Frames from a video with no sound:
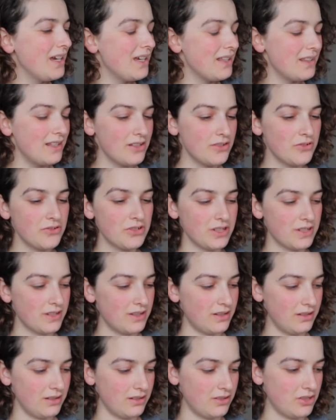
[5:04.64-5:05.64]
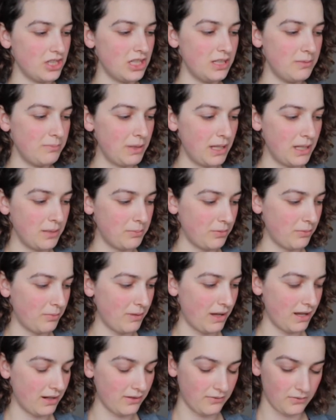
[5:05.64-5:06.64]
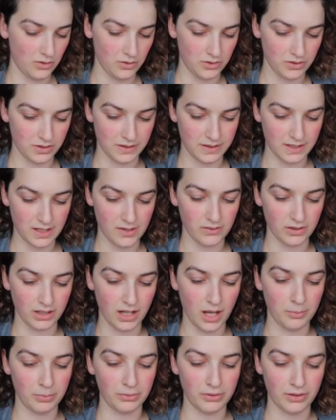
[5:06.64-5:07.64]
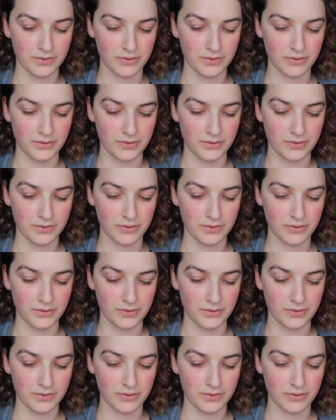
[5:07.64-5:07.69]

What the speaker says: These are just the cheap paperback versions of a couple